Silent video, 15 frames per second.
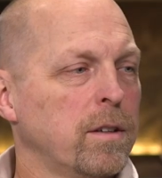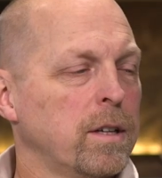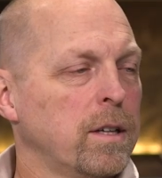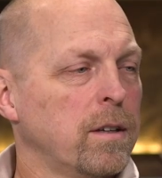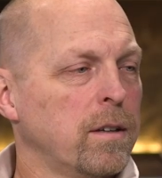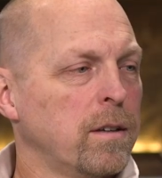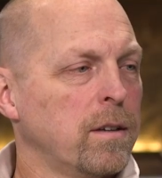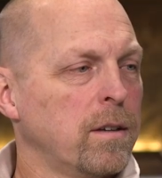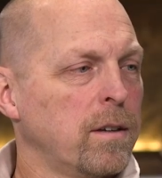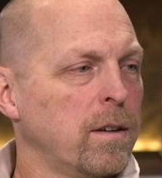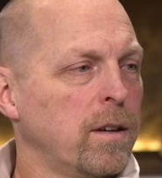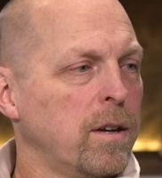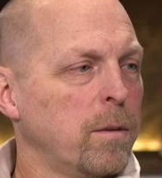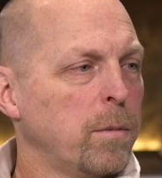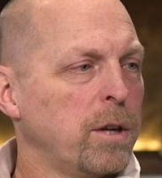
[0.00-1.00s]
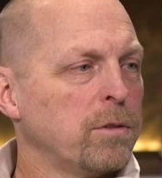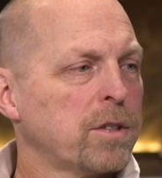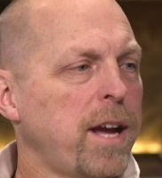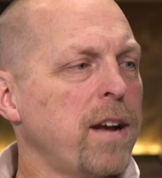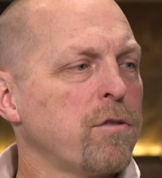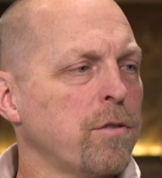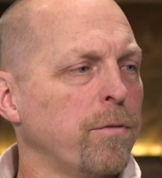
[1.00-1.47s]
But it was
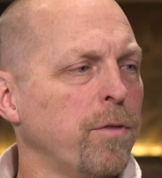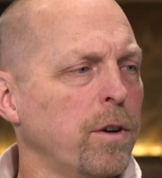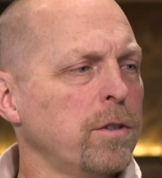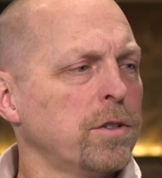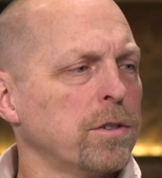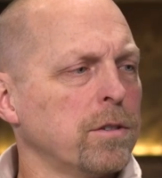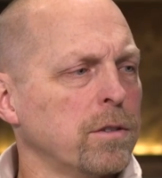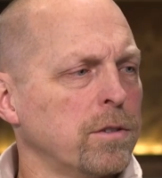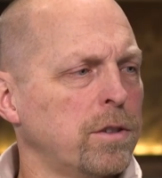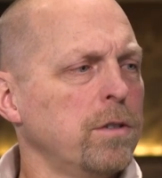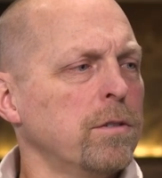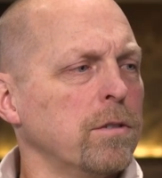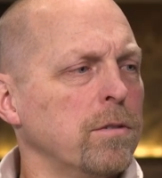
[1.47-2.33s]
controversial too.